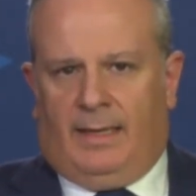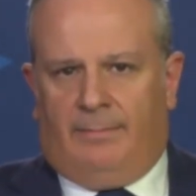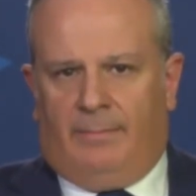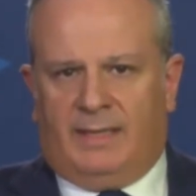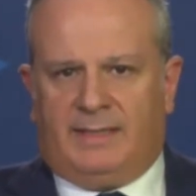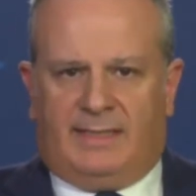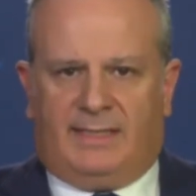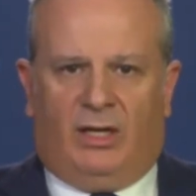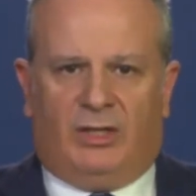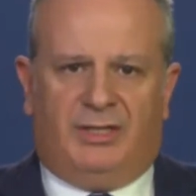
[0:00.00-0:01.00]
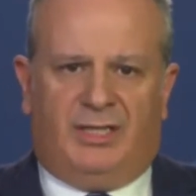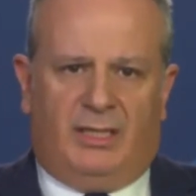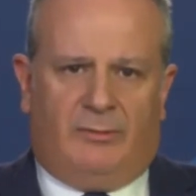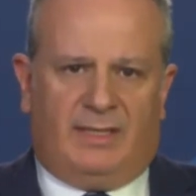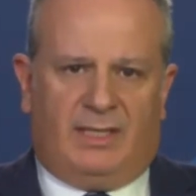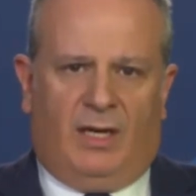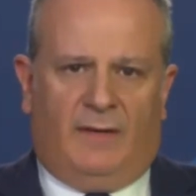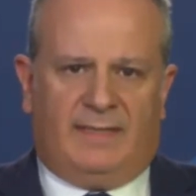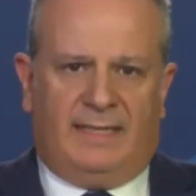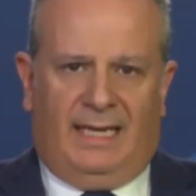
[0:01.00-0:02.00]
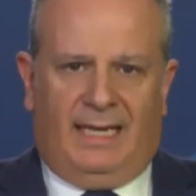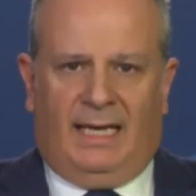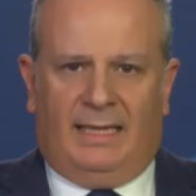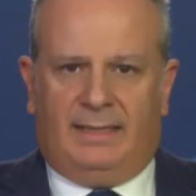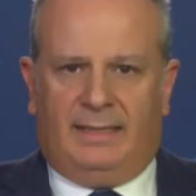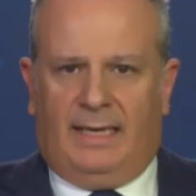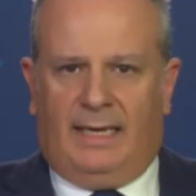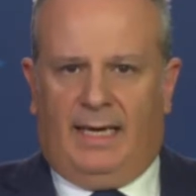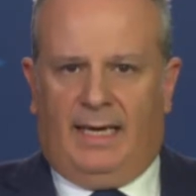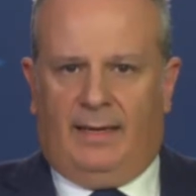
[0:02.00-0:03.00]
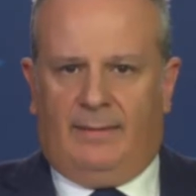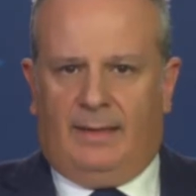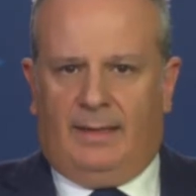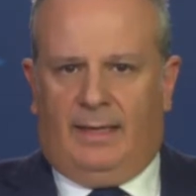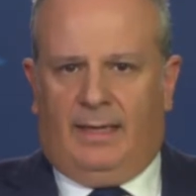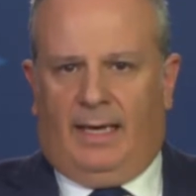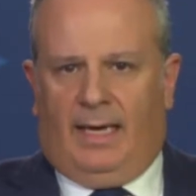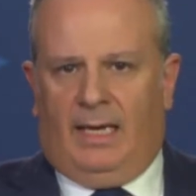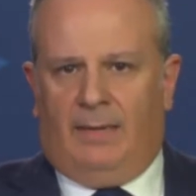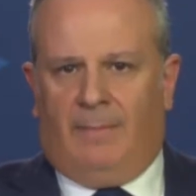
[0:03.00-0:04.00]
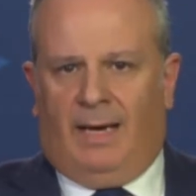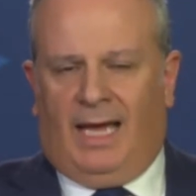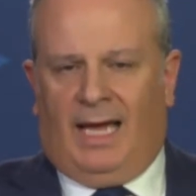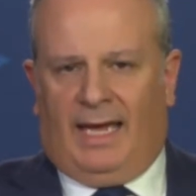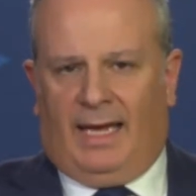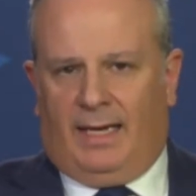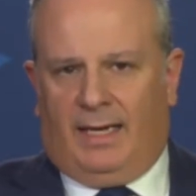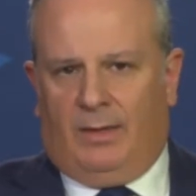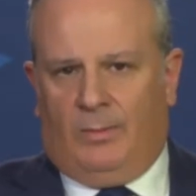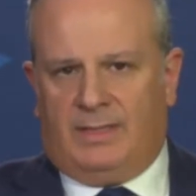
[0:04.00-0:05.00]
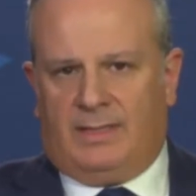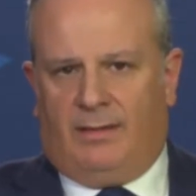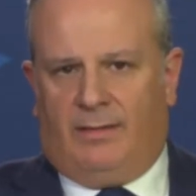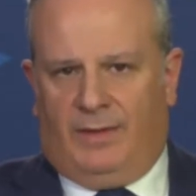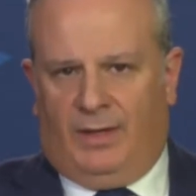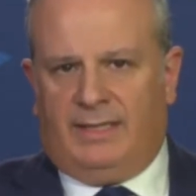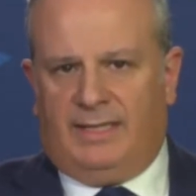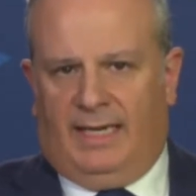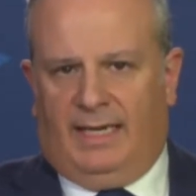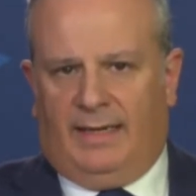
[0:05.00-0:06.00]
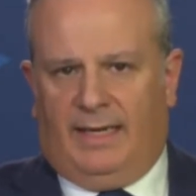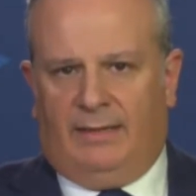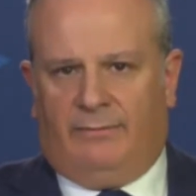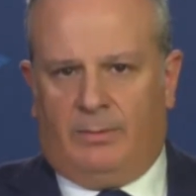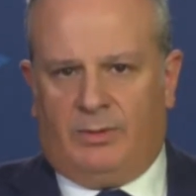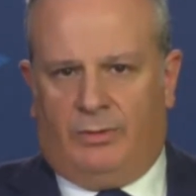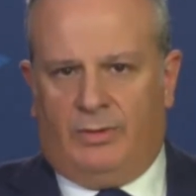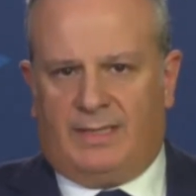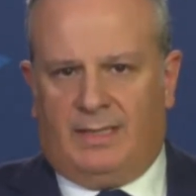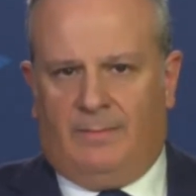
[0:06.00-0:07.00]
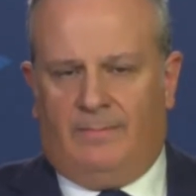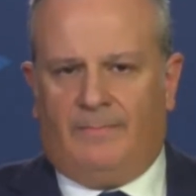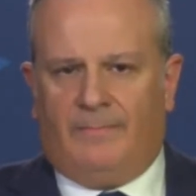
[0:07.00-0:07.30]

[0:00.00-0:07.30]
Master Sergeant in the reserves, Gilad El Malaich was 30 and from Jerusalem.